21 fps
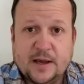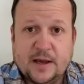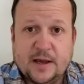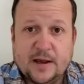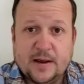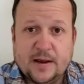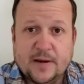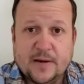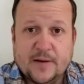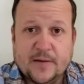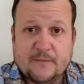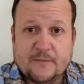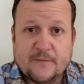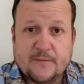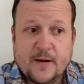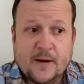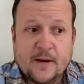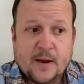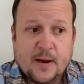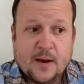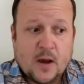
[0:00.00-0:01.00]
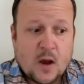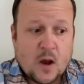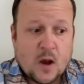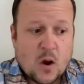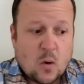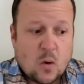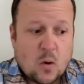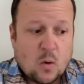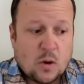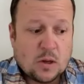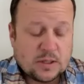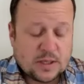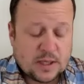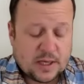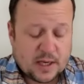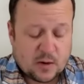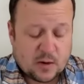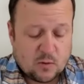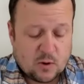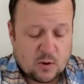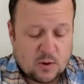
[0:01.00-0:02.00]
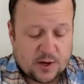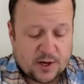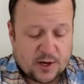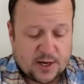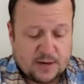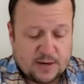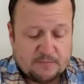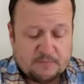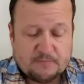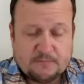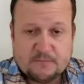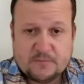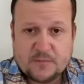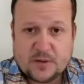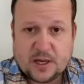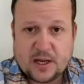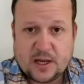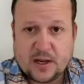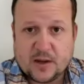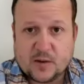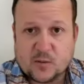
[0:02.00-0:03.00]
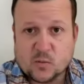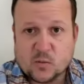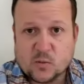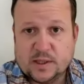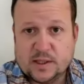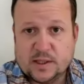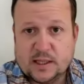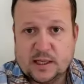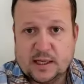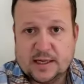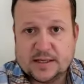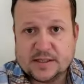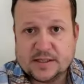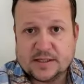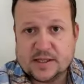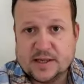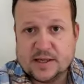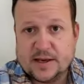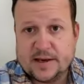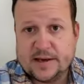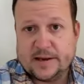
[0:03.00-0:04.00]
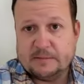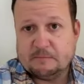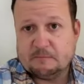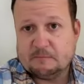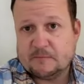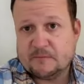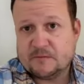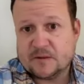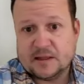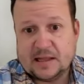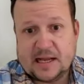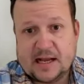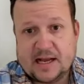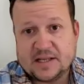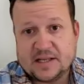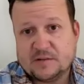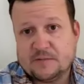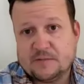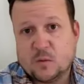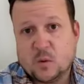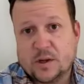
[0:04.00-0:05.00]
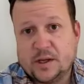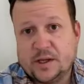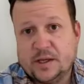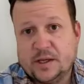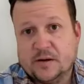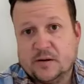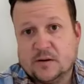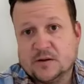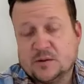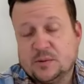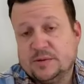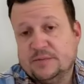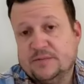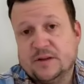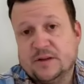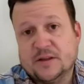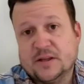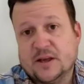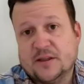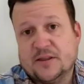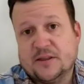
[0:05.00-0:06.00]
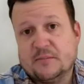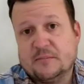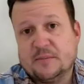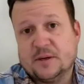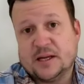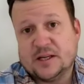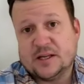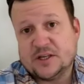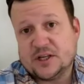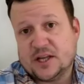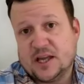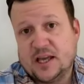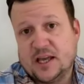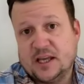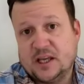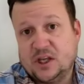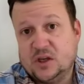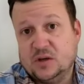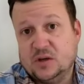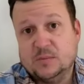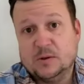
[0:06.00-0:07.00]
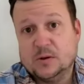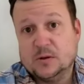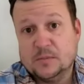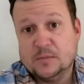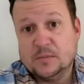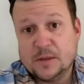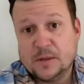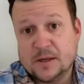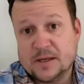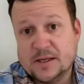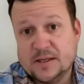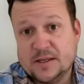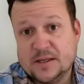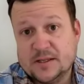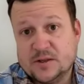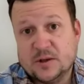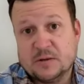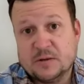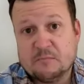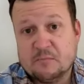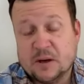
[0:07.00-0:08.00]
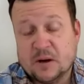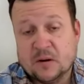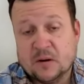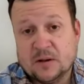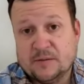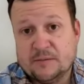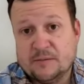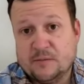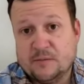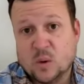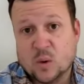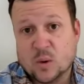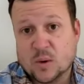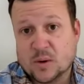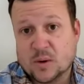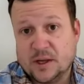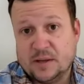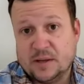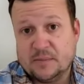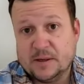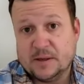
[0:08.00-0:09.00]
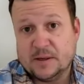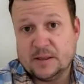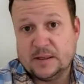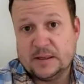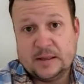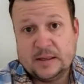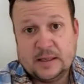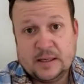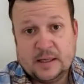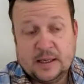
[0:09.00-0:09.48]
And one day I woke up and realized that for the last 40 years, we've done nothing but educate cubicle monkeys who can barely forward email.